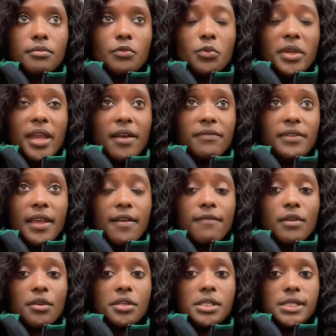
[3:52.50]
we have to have
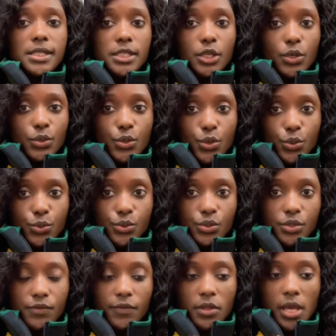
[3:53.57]
very detailed
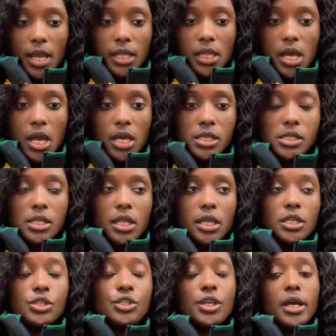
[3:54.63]
notes for that class.
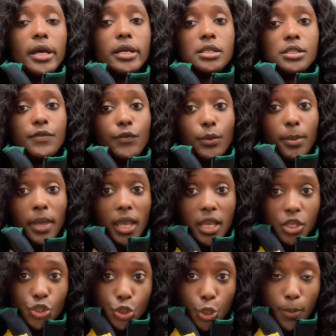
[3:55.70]
Like she asks for
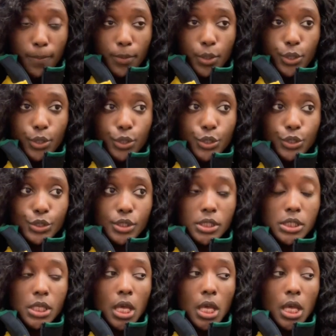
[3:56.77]
page numbers,